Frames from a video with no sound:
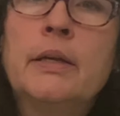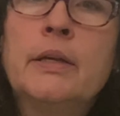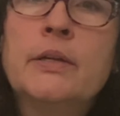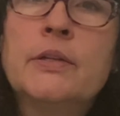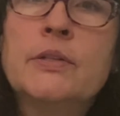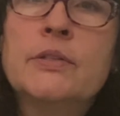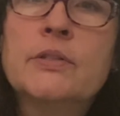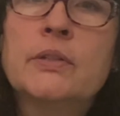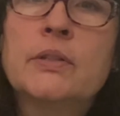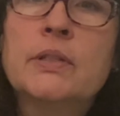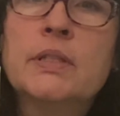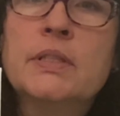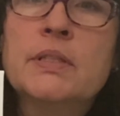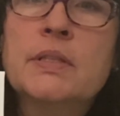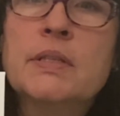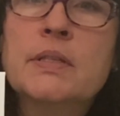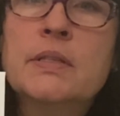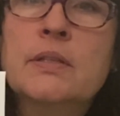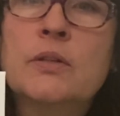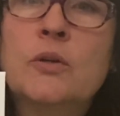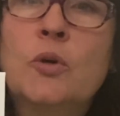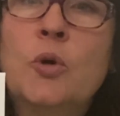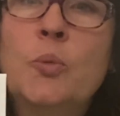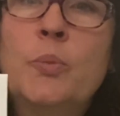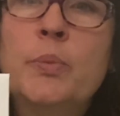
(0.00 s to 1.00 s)
So this is
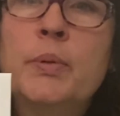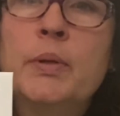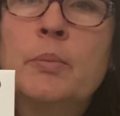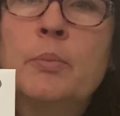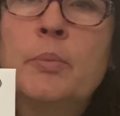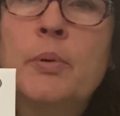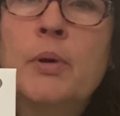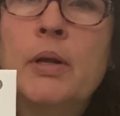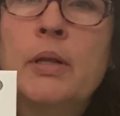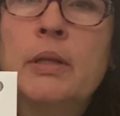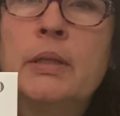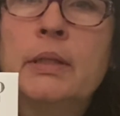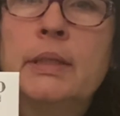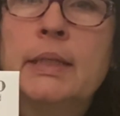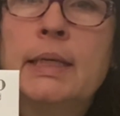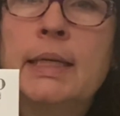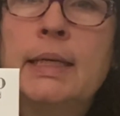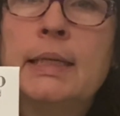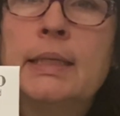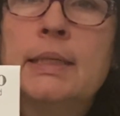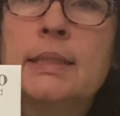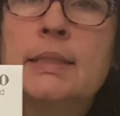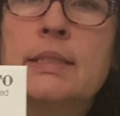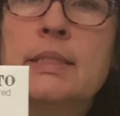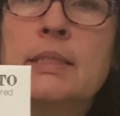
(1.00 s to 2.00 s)
an open
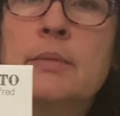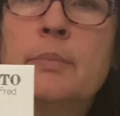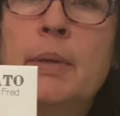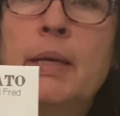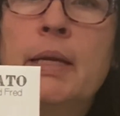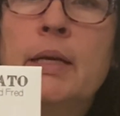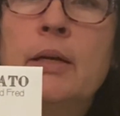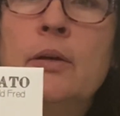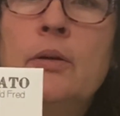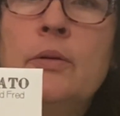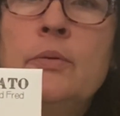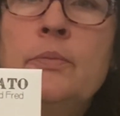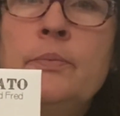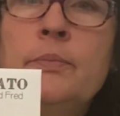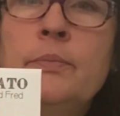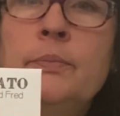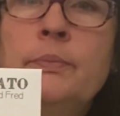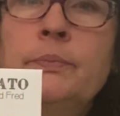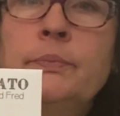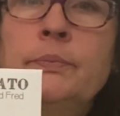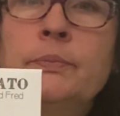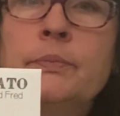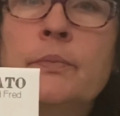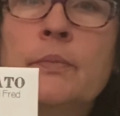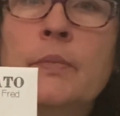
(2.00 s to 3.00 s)
pollinated tomato
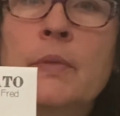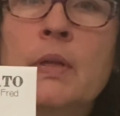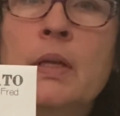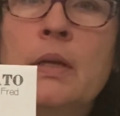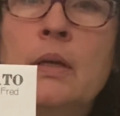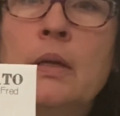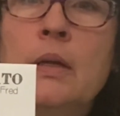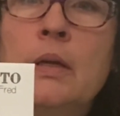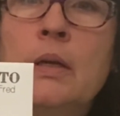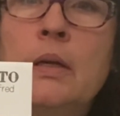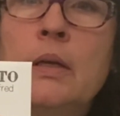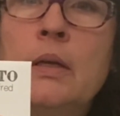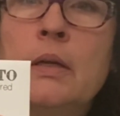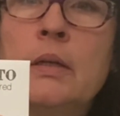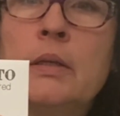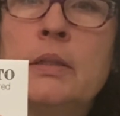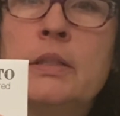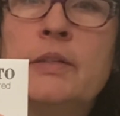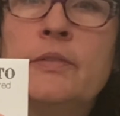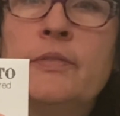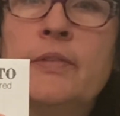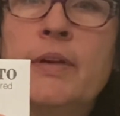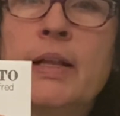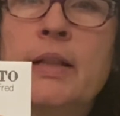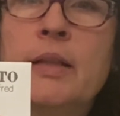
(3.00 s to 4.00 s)

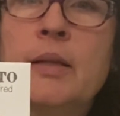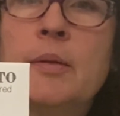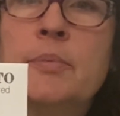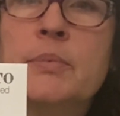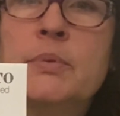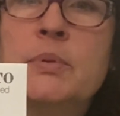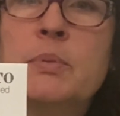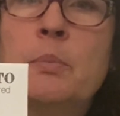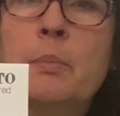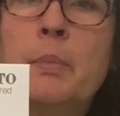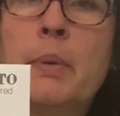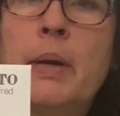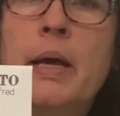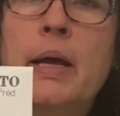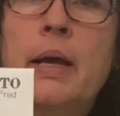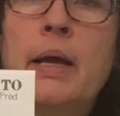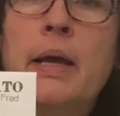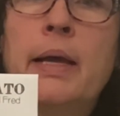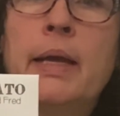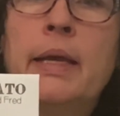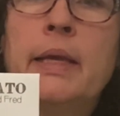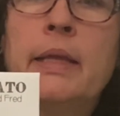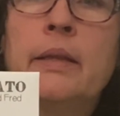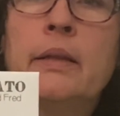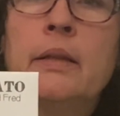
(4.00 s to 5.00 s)
developed
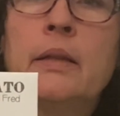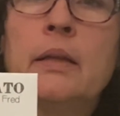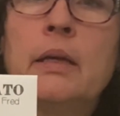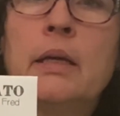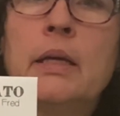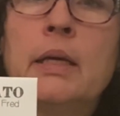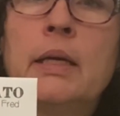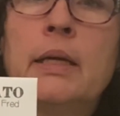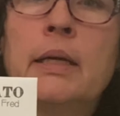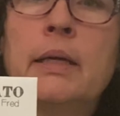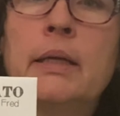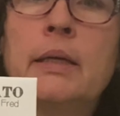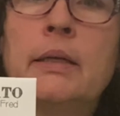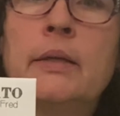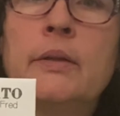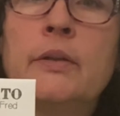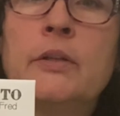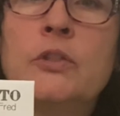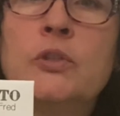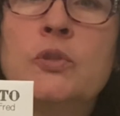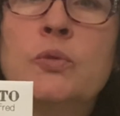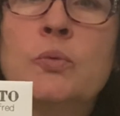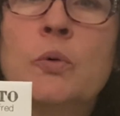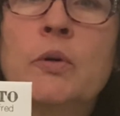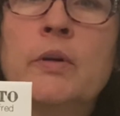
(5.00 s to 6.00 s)
by
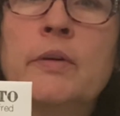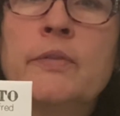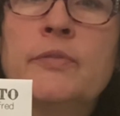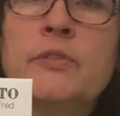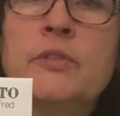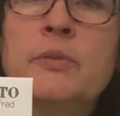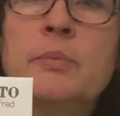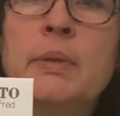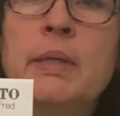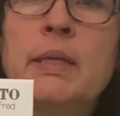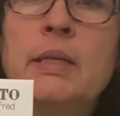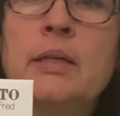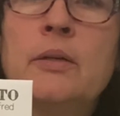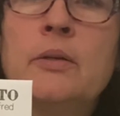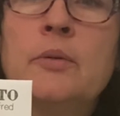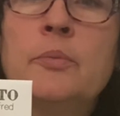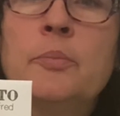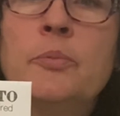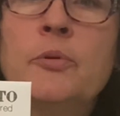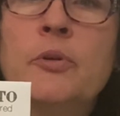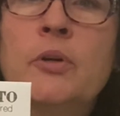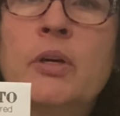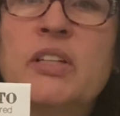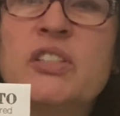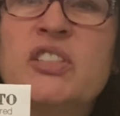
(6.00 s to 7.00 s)
the Dwarf Tomato
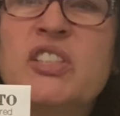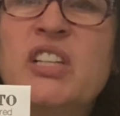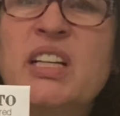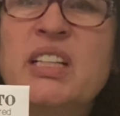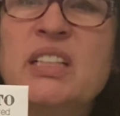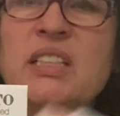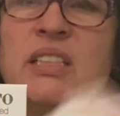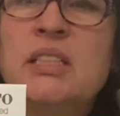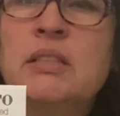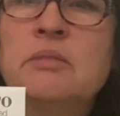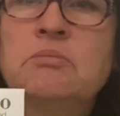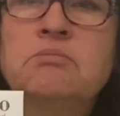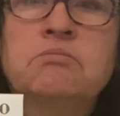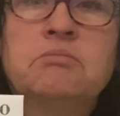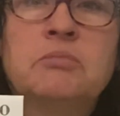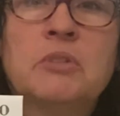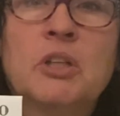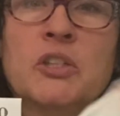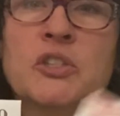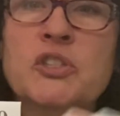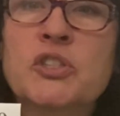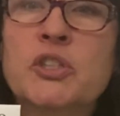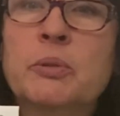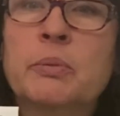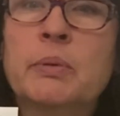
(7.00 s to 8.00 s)
Project.
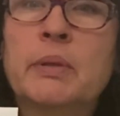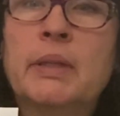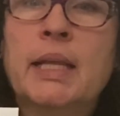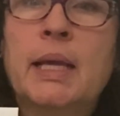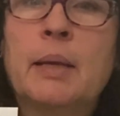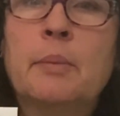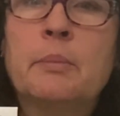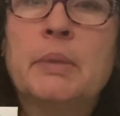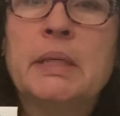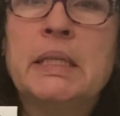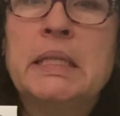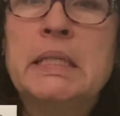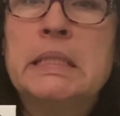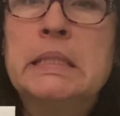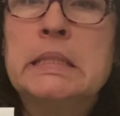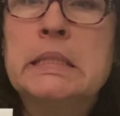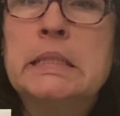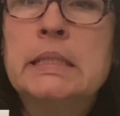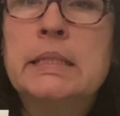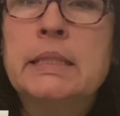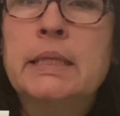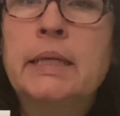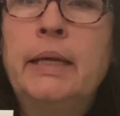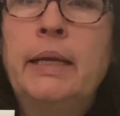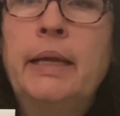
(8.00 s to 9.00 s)
Not sure what that
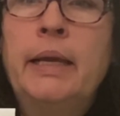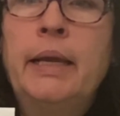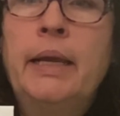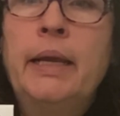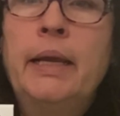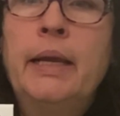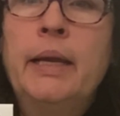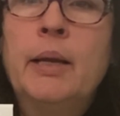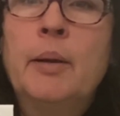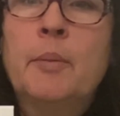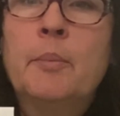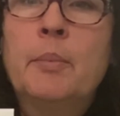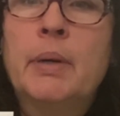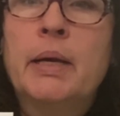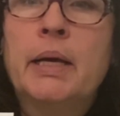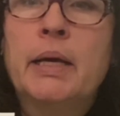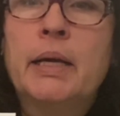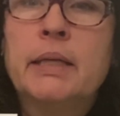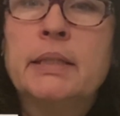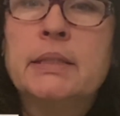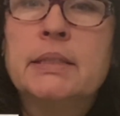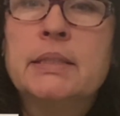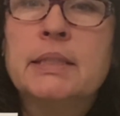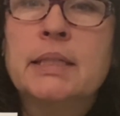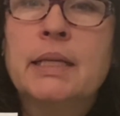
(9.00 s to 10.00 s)
means,
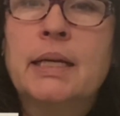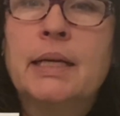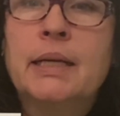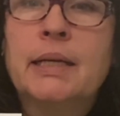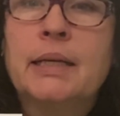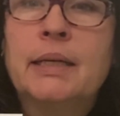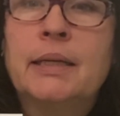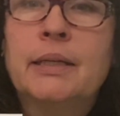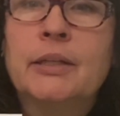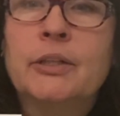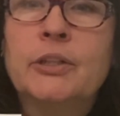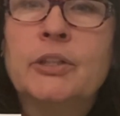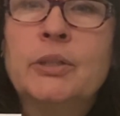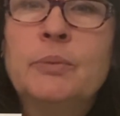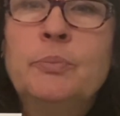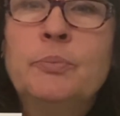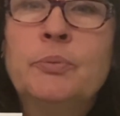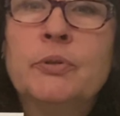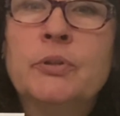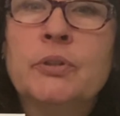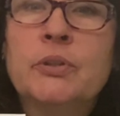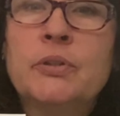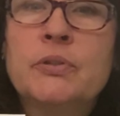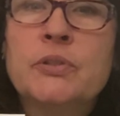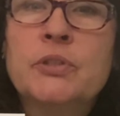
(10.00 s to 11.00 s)
but a good
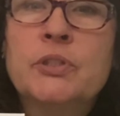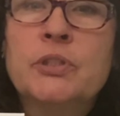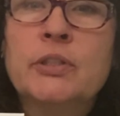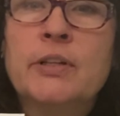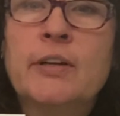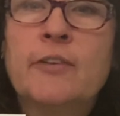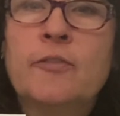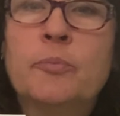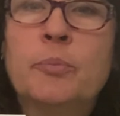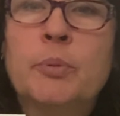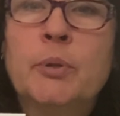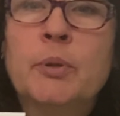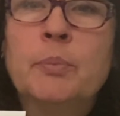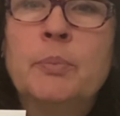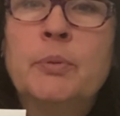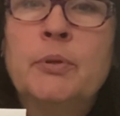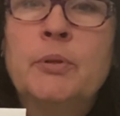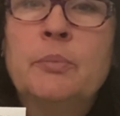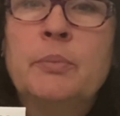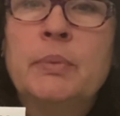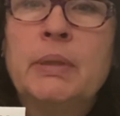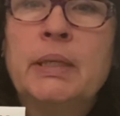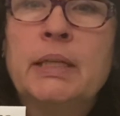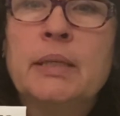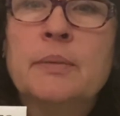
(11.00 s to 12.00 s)
producer of purple,
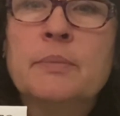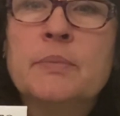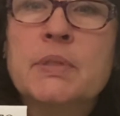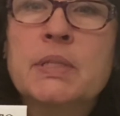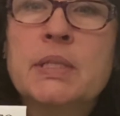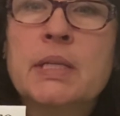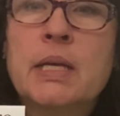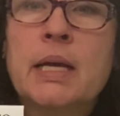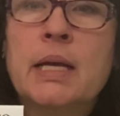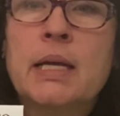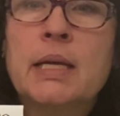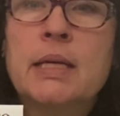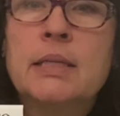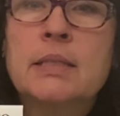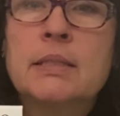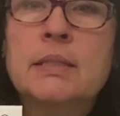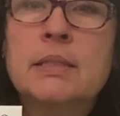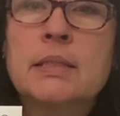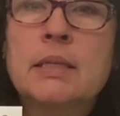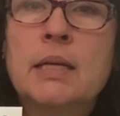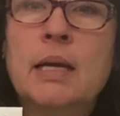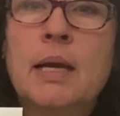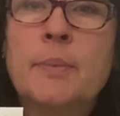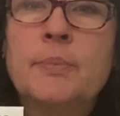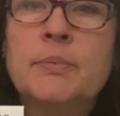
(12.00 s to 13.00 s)

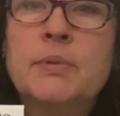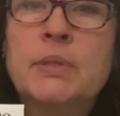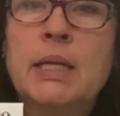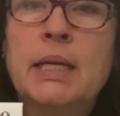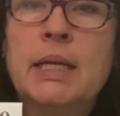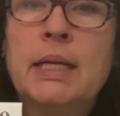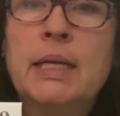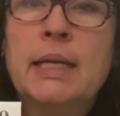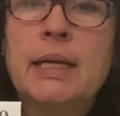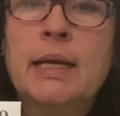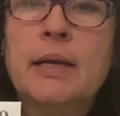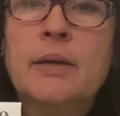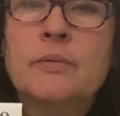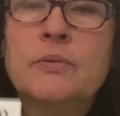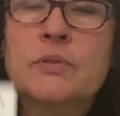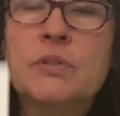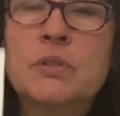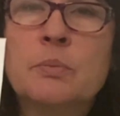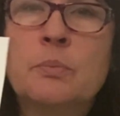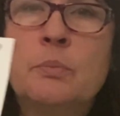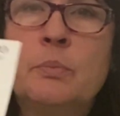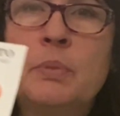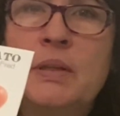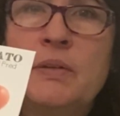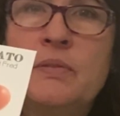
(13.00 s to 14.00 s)
medium-sized, up to
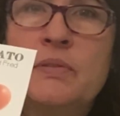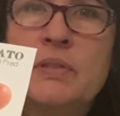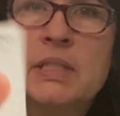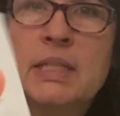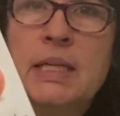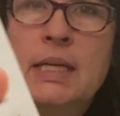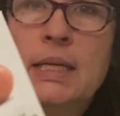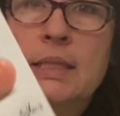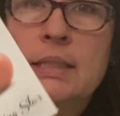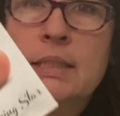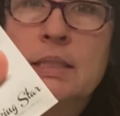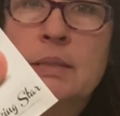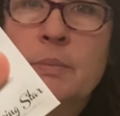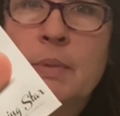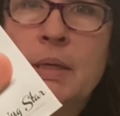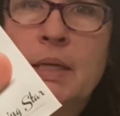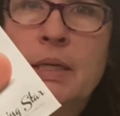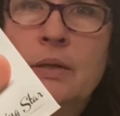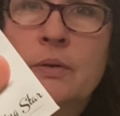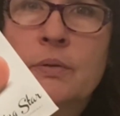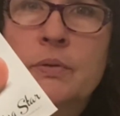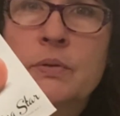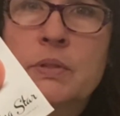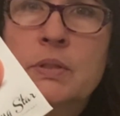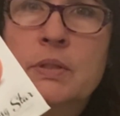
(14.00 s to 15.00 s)
8-ounce beefsteak
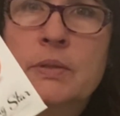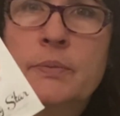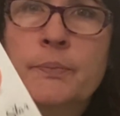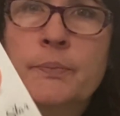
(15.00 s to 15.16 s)
tomatoes.